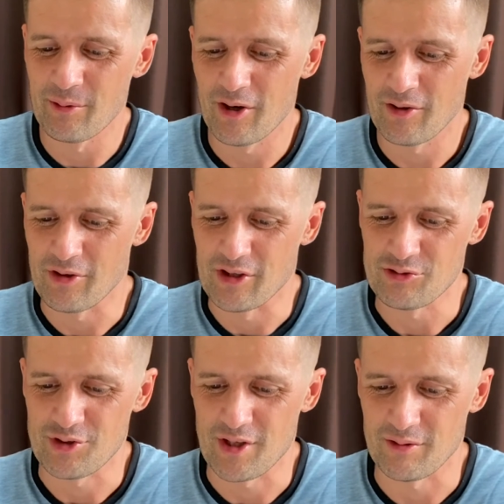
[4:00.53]
wrote
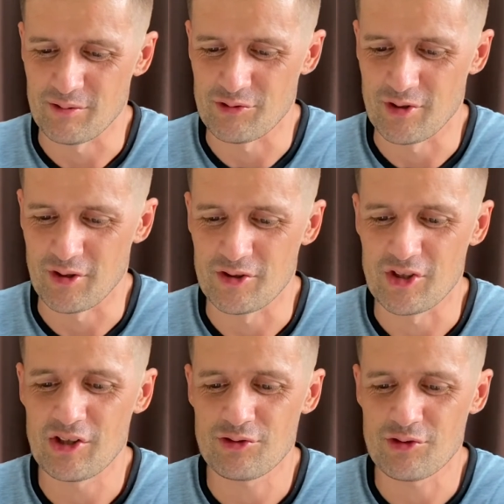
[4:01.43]
this and it was, you know,
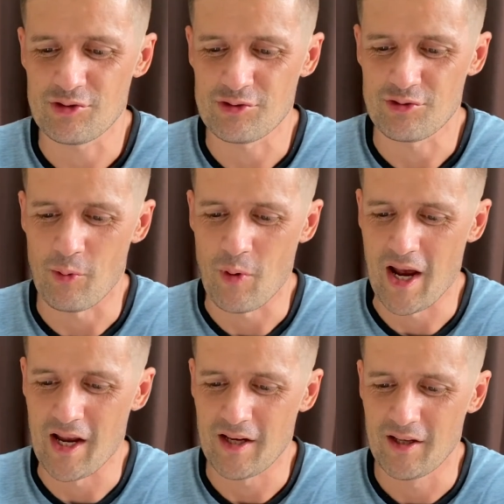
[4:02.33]
Jesus is the
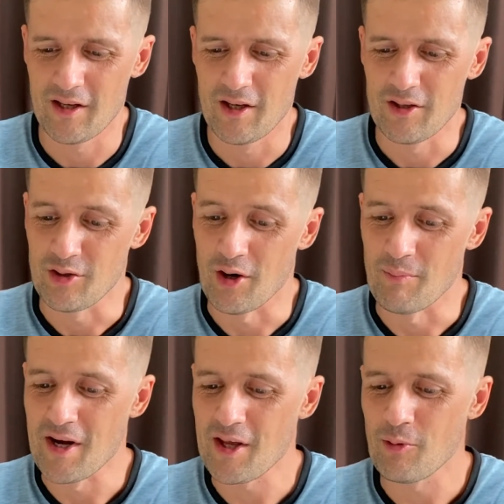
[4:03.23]
way. You know,
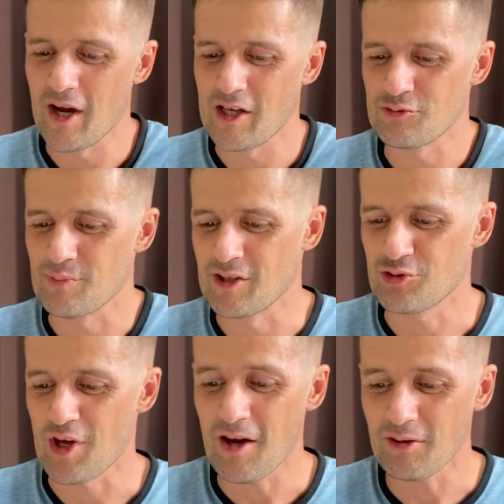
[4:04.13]
many ways may
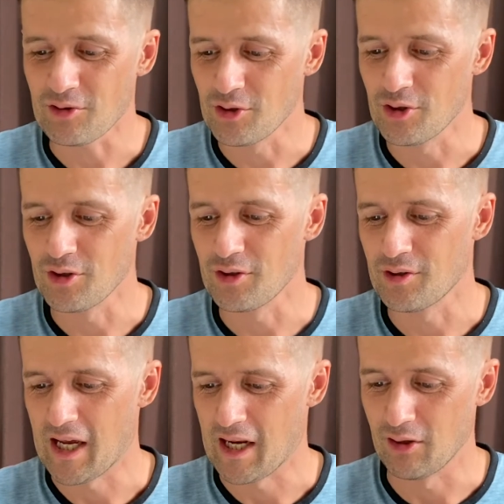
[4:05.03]
sound good
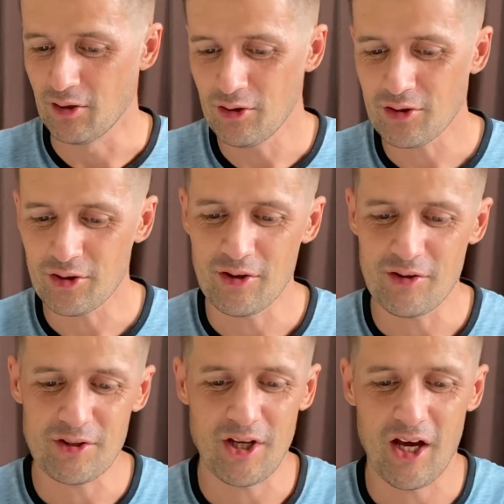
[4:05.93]
and look good at
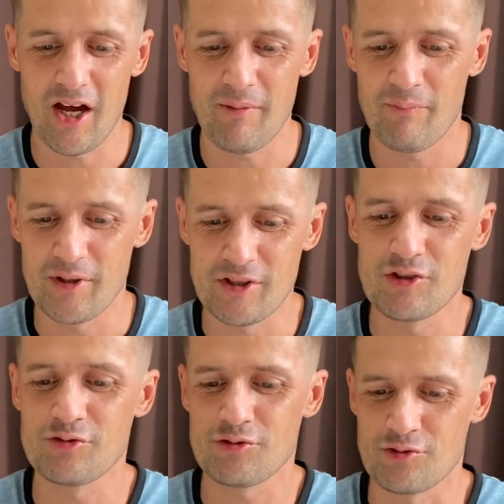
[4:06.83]
the time, but
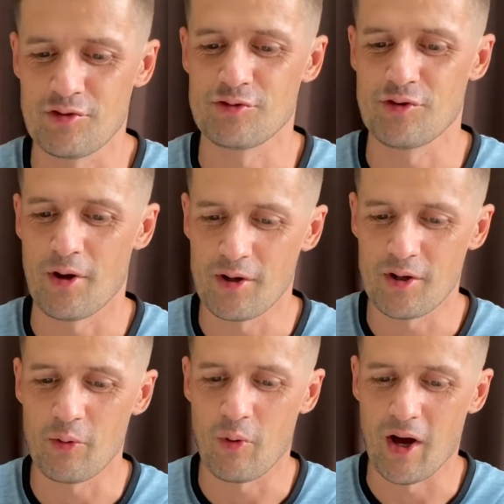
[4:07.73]
Jesus is the
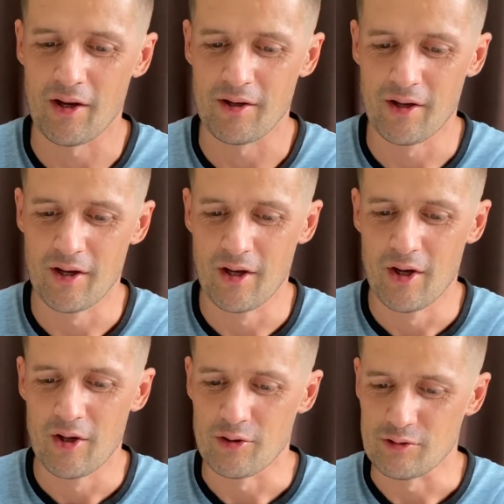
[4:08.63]
only one
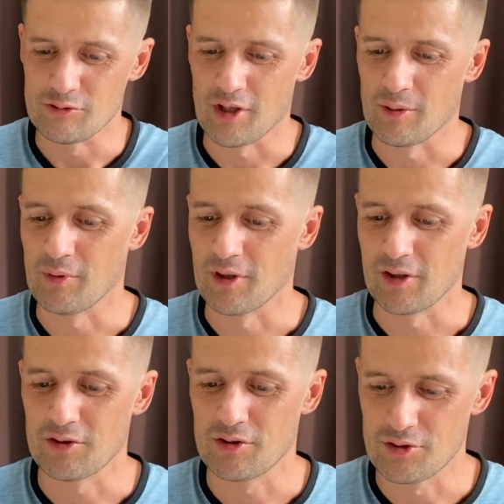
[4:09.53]
who's going to bring